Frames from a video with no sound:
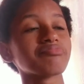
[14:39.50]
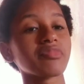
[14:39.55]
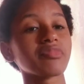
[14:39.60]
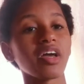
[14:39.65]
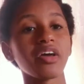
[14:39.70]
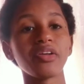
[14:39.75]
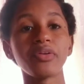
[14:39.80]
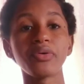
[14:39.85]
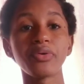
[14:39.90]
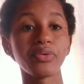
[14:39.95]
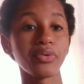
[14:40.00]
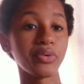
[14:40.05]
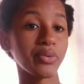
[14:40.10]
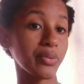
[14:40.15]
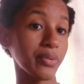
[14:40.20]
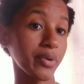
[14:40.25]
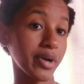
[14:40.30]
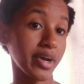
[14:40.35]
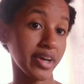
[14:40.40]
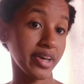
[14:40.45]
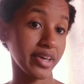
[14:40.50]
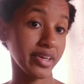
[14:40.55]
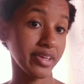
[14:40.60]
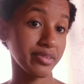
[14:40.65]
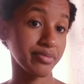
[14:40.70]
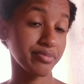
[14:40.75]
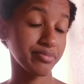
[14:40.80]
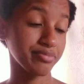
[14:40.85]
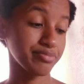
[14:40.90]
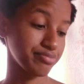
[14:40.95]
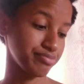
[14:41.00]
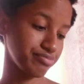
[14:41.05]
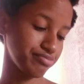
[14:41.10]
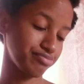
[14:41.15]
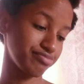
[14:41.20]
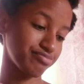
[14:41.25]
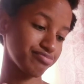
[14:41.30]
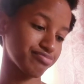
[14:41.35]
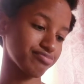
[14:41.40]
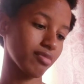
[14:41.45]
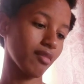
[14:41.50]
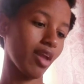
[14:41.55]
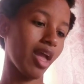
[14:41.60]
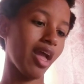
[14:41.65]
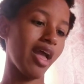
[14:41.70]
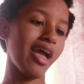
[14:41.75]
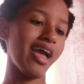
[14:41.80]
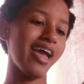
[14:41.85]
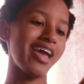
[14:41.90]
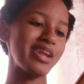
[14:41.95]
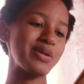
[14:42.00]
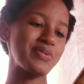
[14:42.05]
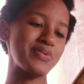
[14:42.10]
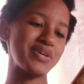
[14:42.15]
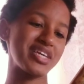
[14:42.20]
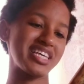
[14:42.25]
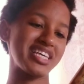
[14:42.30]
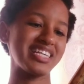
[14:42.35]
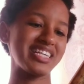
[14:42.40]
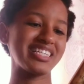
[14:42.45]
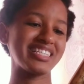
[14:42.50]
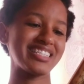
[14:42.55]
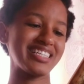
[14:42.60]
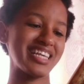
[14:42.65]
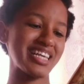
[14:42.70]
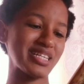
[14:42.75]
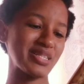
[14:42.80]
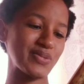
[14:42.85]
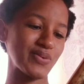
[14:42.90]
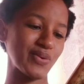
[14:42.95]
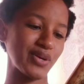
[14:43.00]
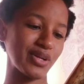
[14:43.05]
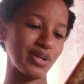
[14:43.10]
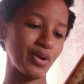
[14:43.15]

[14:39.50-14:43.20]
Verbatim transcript: I don't know why. Anyways, next one.